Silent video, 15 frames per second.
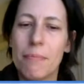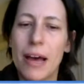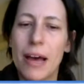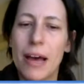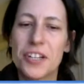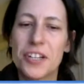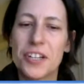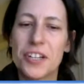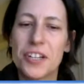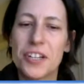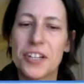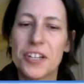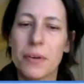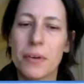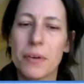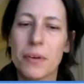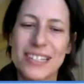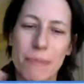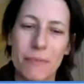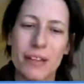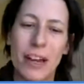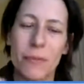Magia, any hints
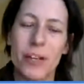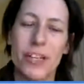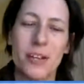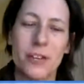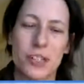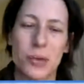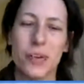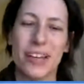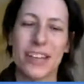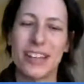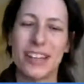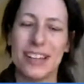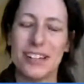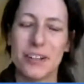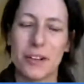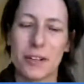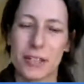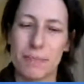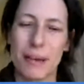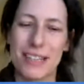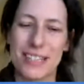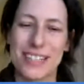about kind of what you're doing in your
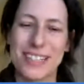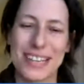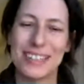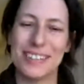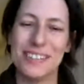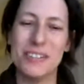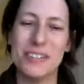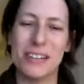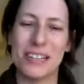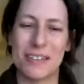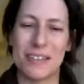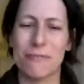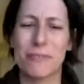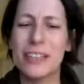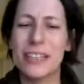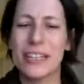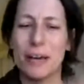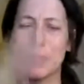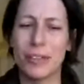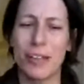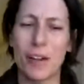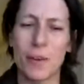spaces? I know you guys have really come a